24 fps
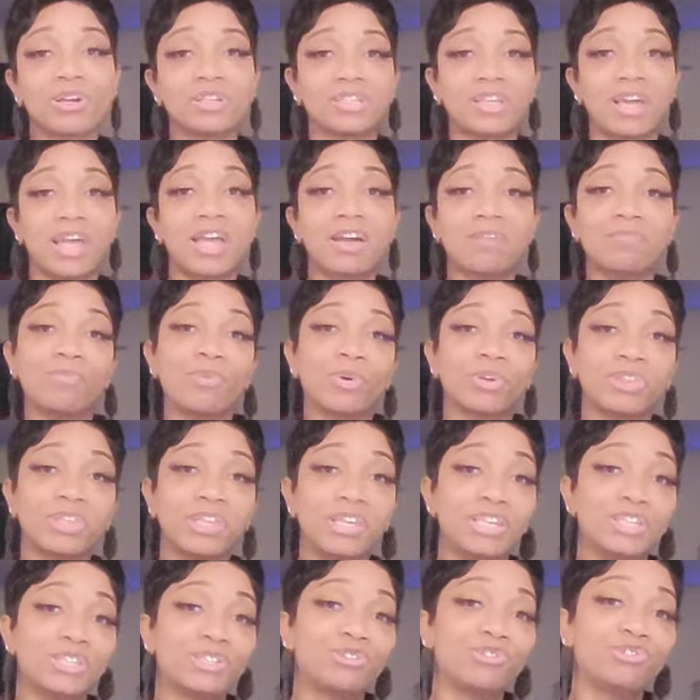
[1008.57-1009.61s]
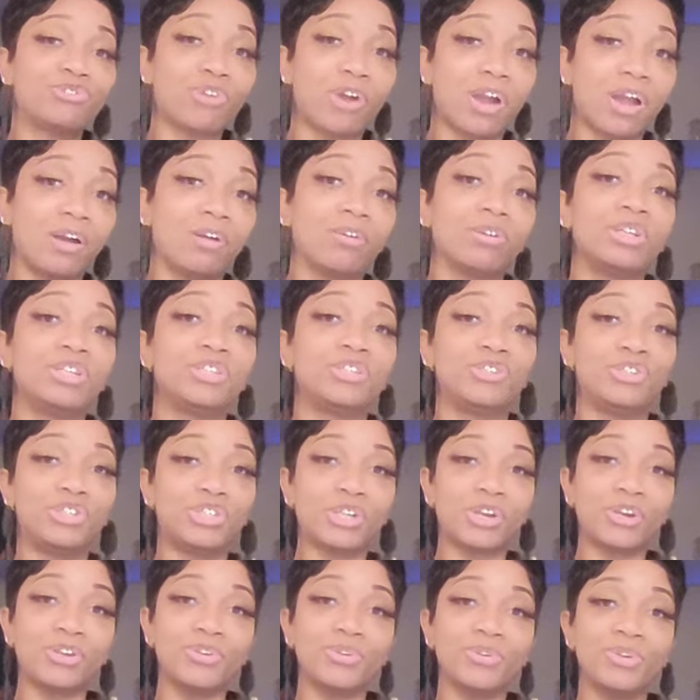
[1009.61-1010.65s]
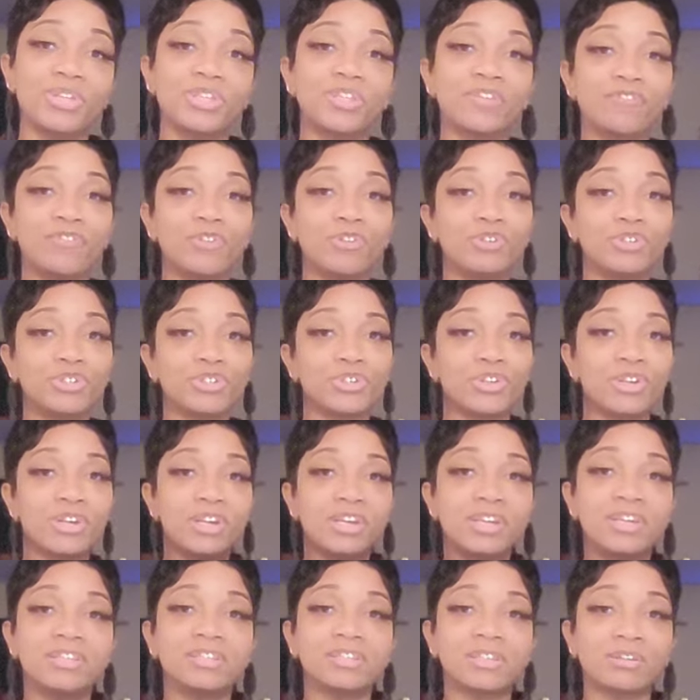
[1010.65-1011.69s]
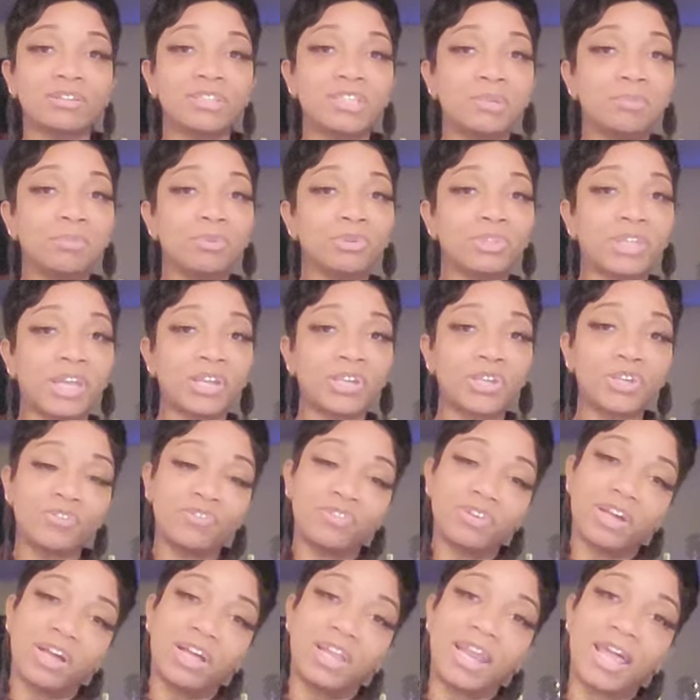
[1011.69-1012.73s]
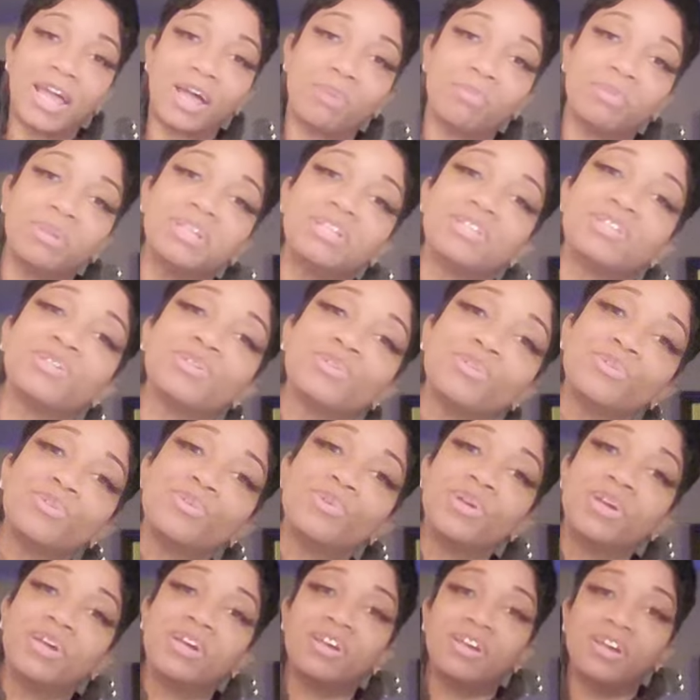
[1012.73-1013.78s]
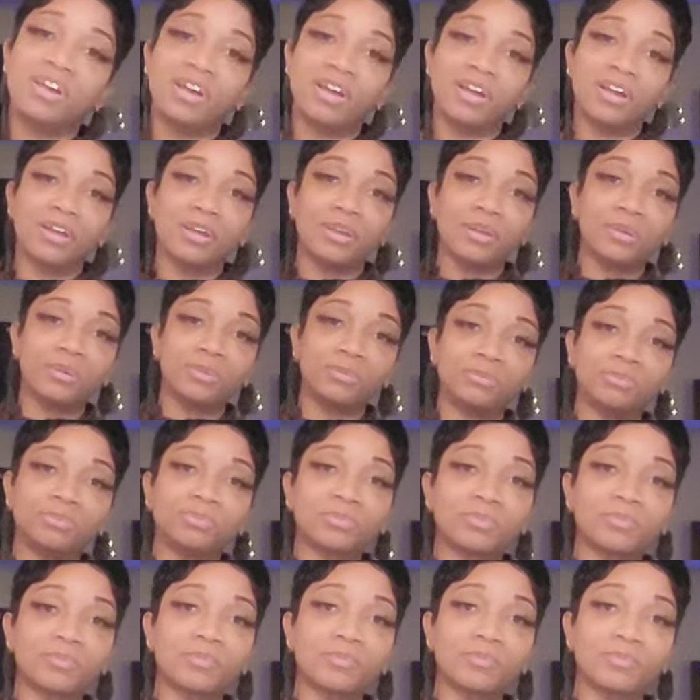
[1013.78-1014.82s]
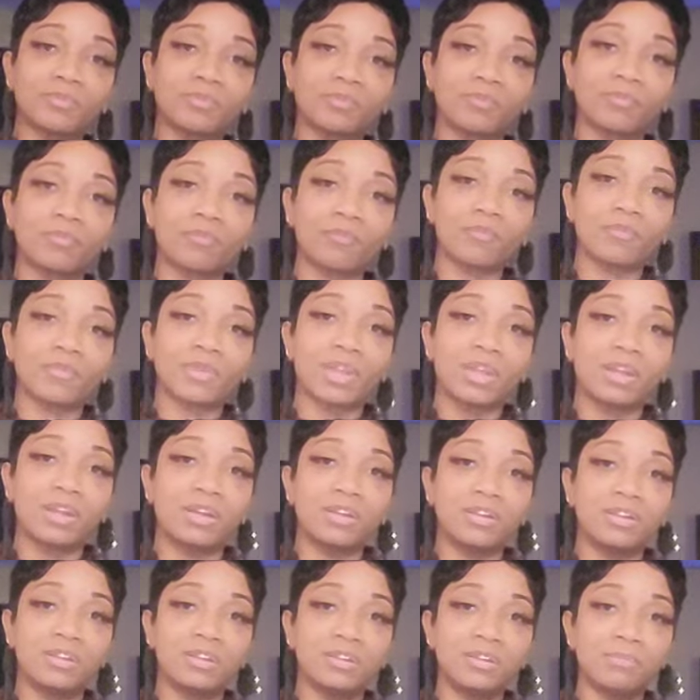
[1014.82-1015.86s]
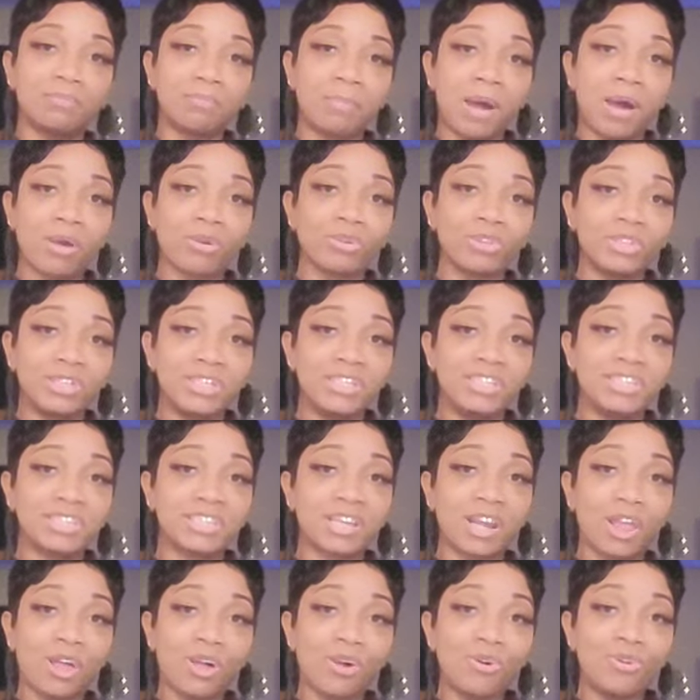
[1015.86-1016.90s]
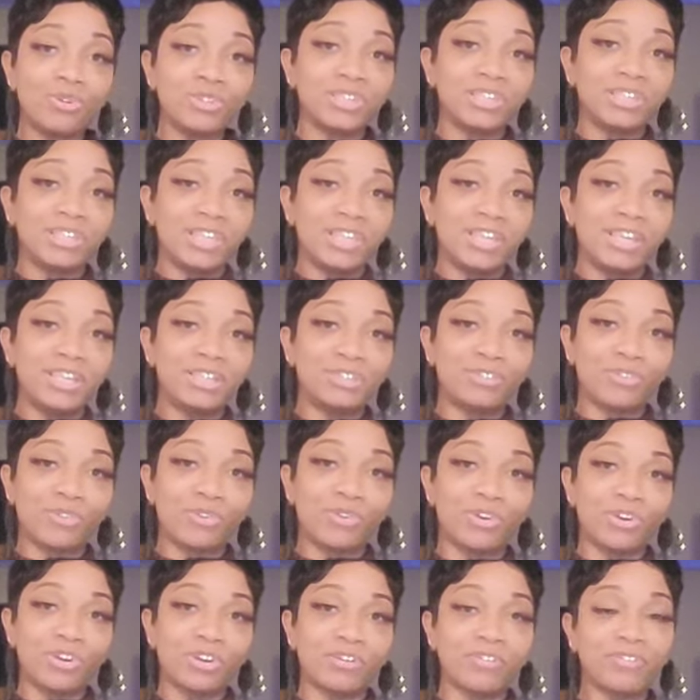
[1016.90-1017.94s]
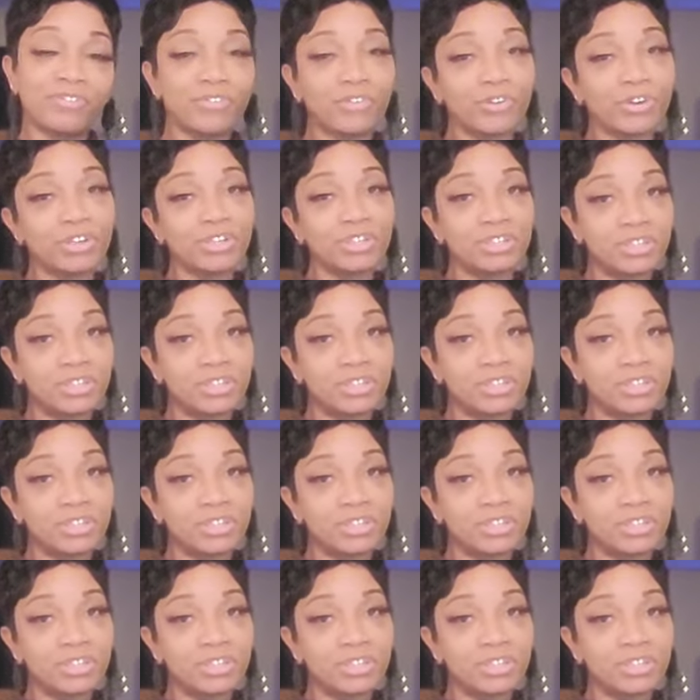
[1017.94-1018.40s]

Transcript: because i have more things to try on and to show you in the future so Temu thank you for allowing me to um, model these clothes and things for, for